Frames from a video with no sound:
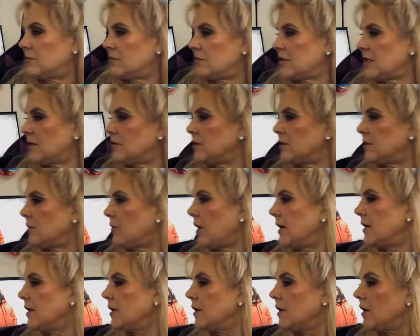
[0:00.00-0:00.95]
sounding
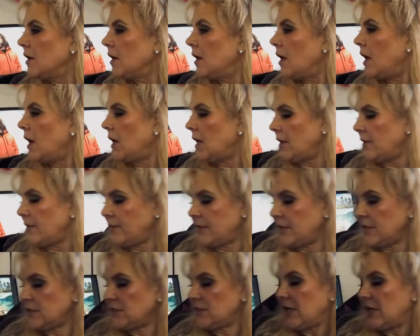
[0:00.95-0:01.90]
great.
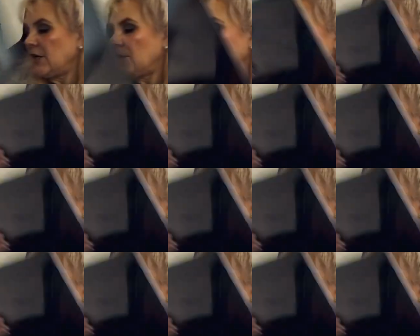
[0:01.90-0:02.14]
This here